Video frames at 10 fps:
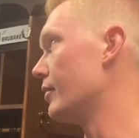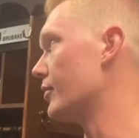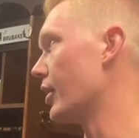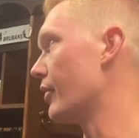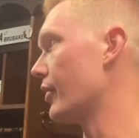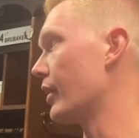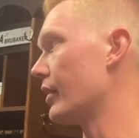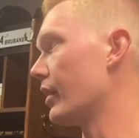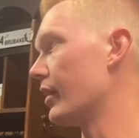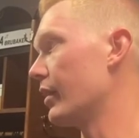trying to finish
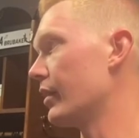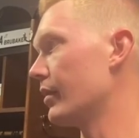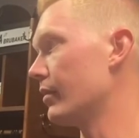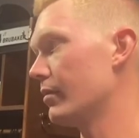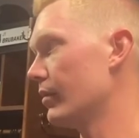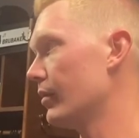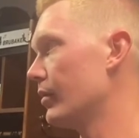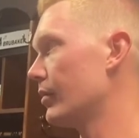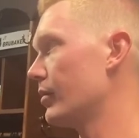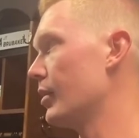that inning.
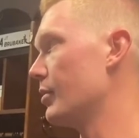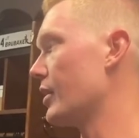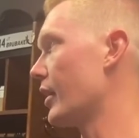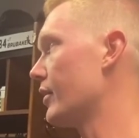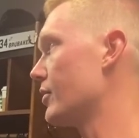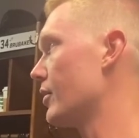Keep attacking.